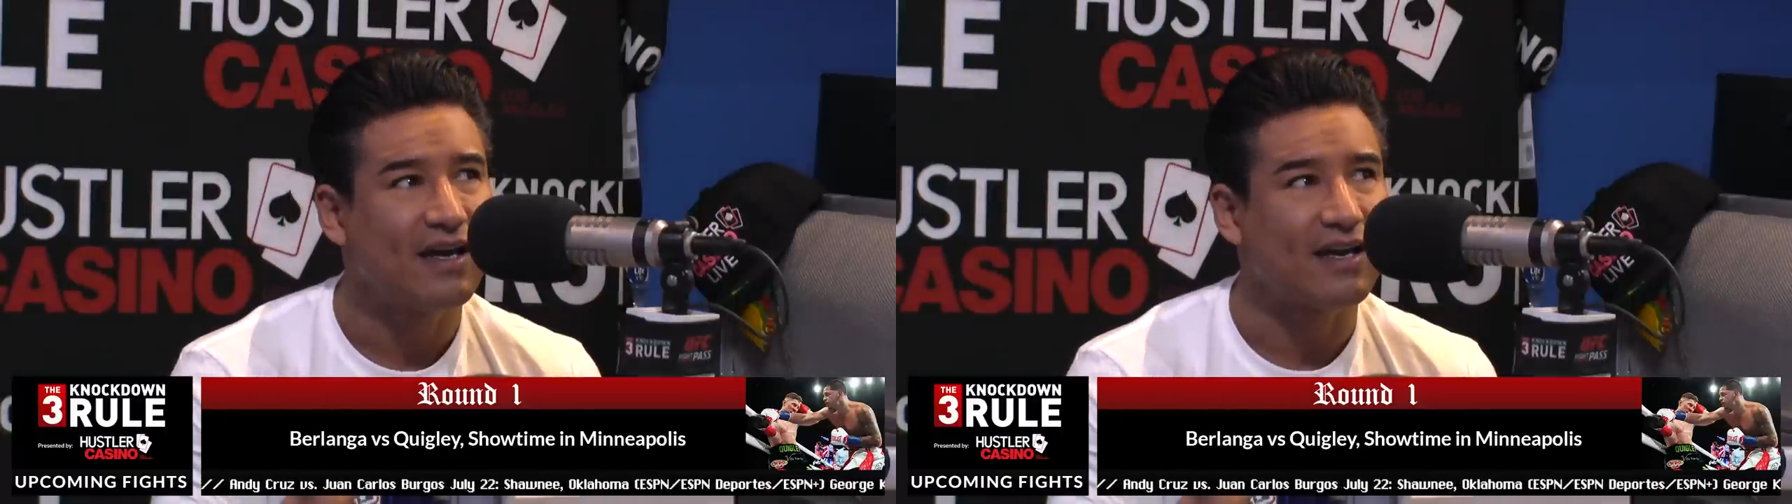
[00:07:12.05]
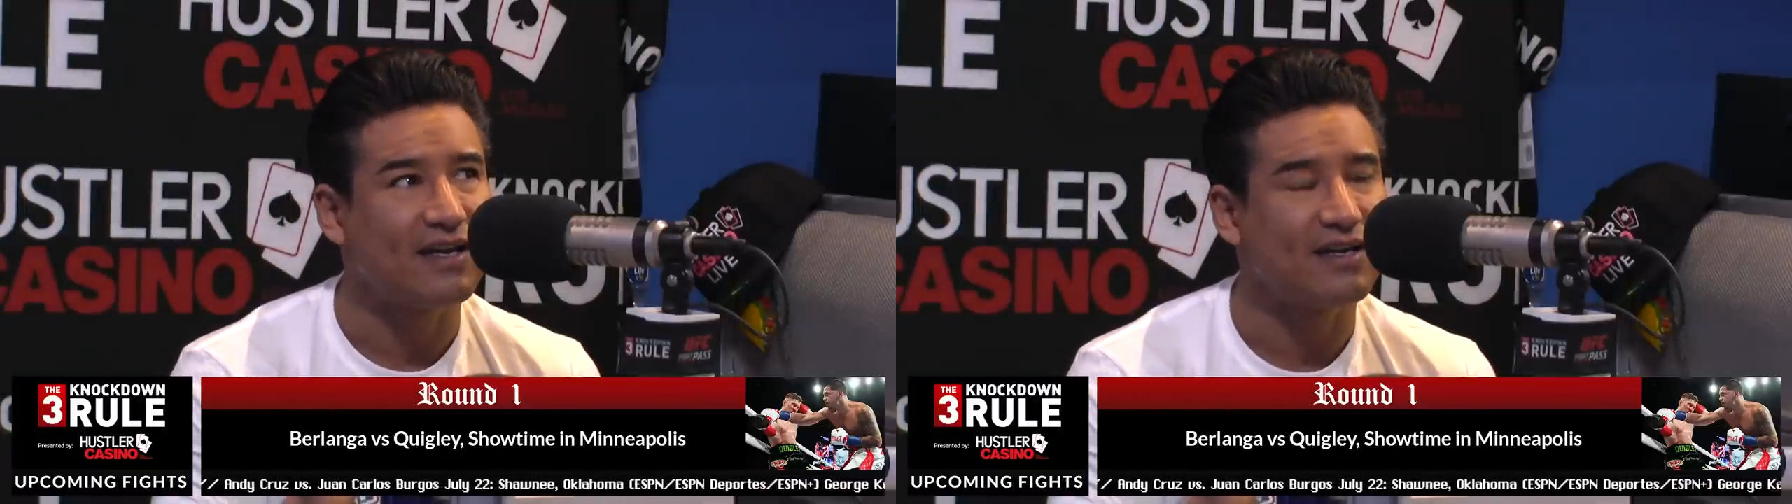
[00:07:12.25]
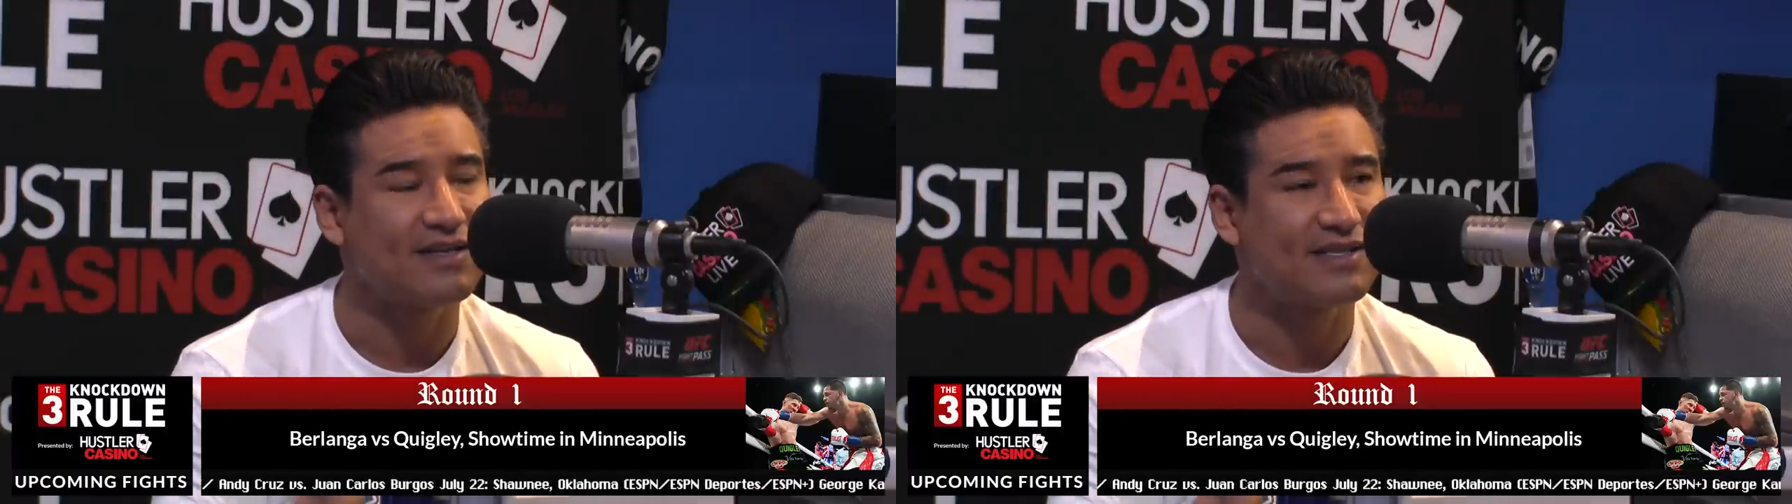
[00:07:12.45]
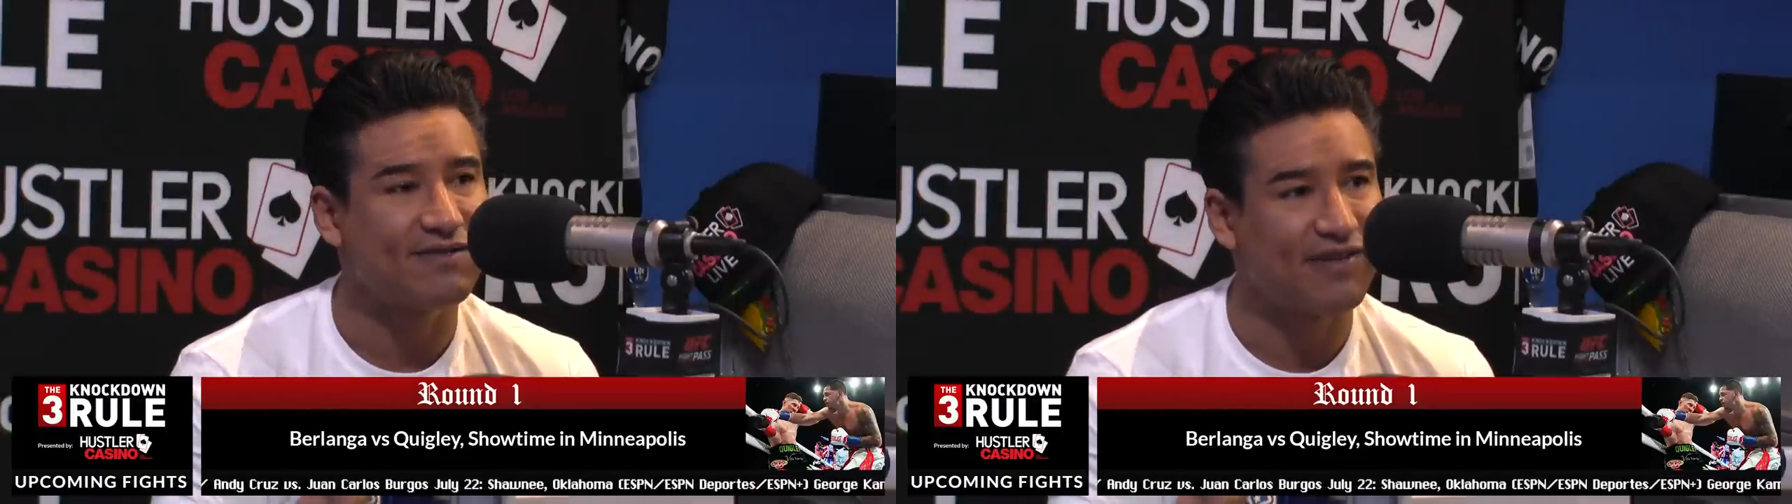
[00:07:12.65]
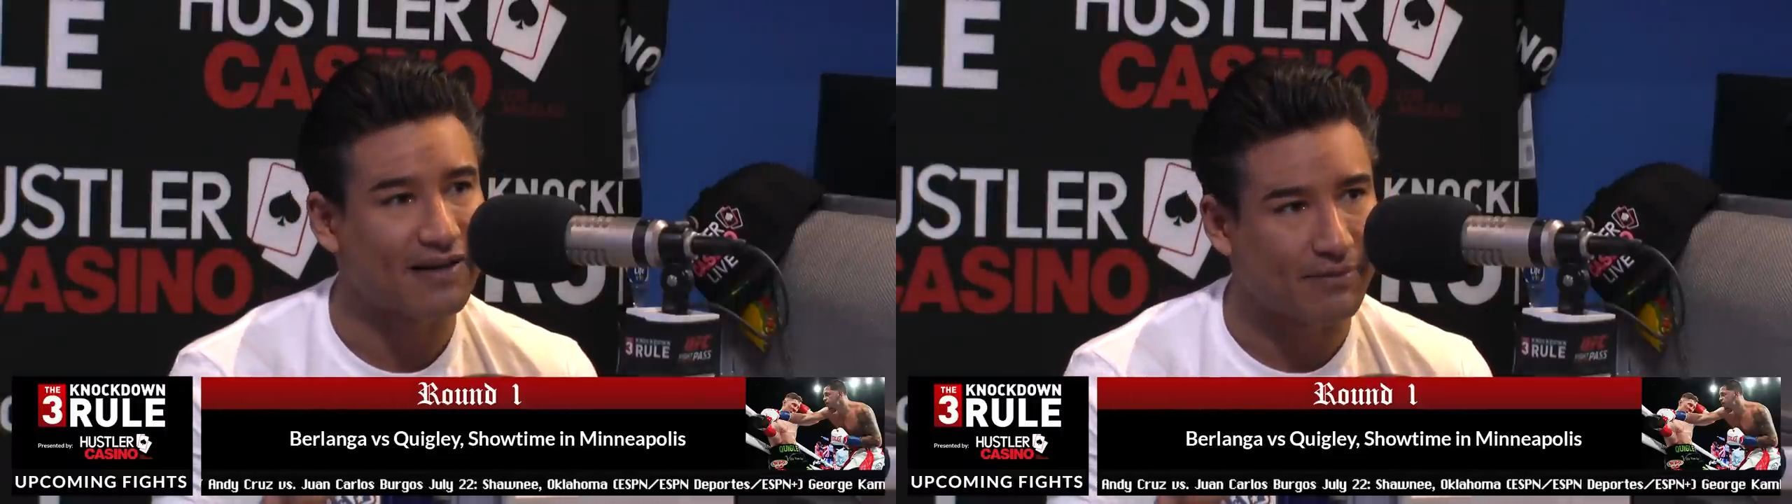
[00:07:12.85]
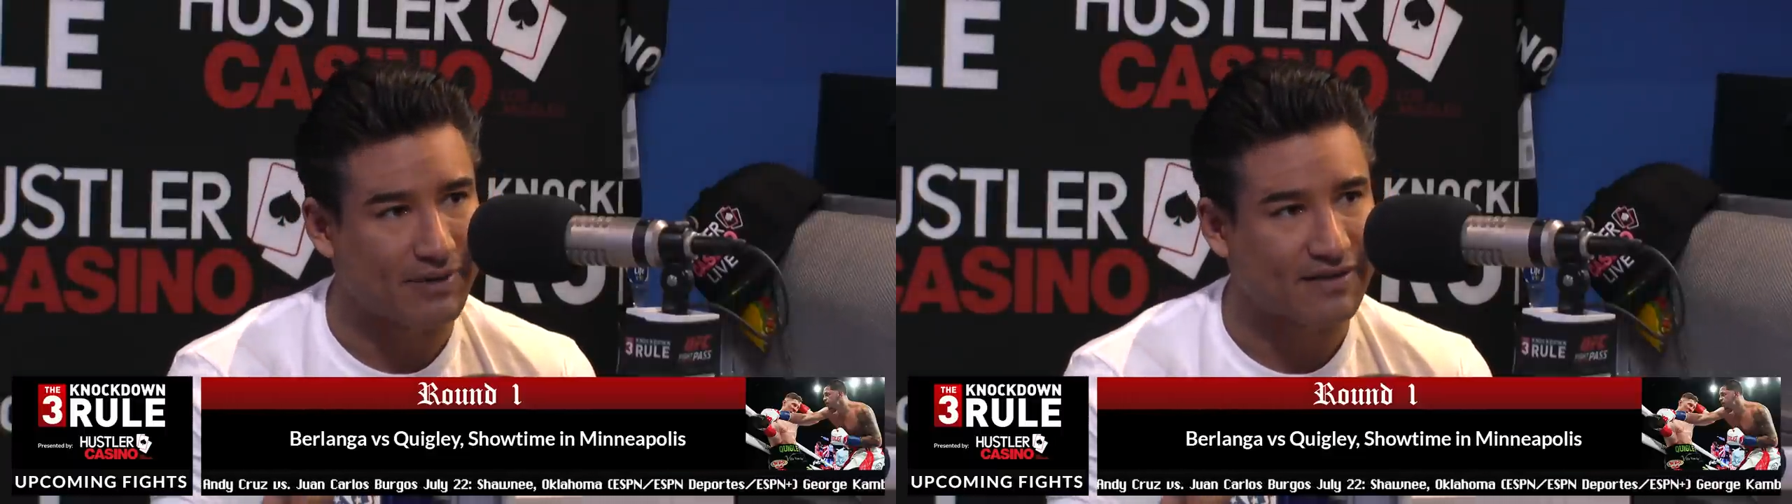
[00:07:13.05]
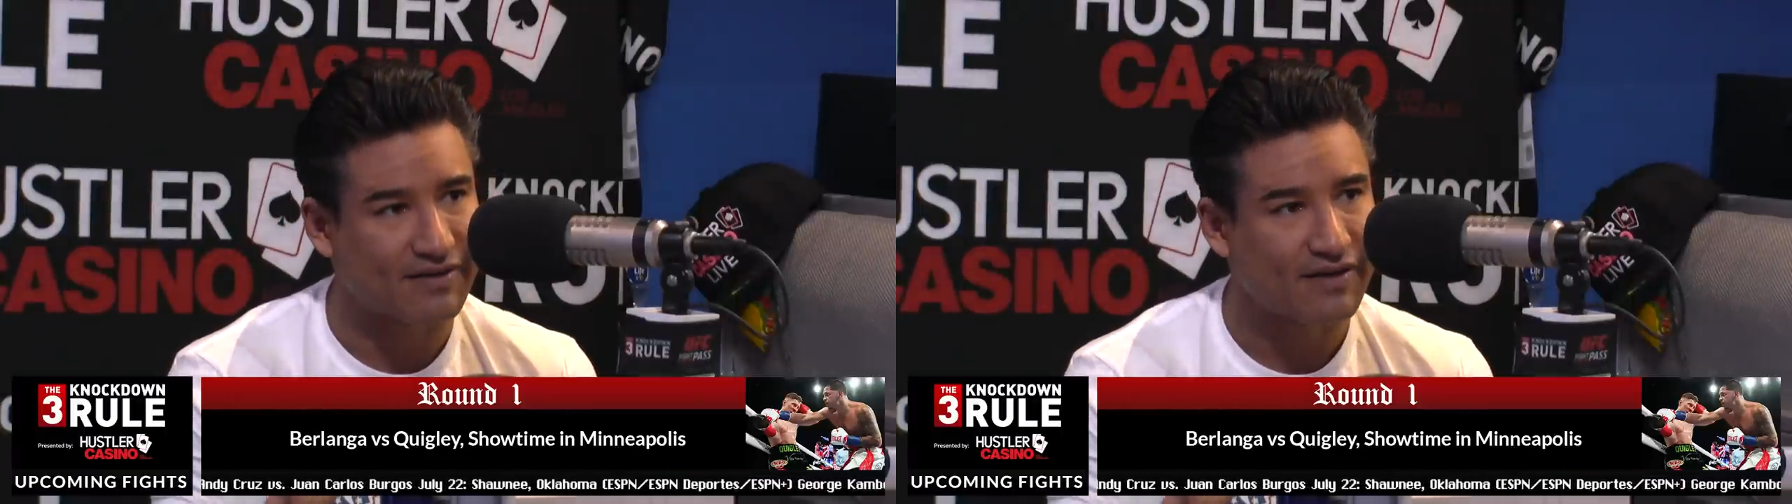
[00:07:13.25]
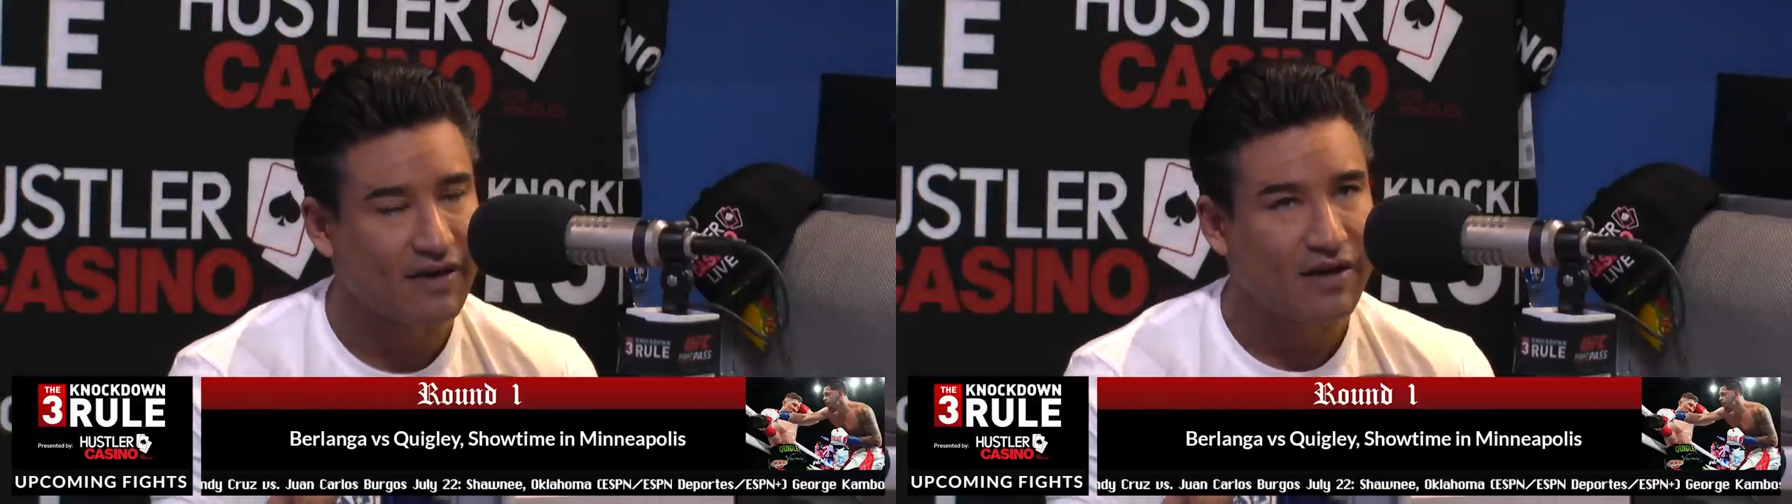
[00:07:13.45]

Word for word: in his development.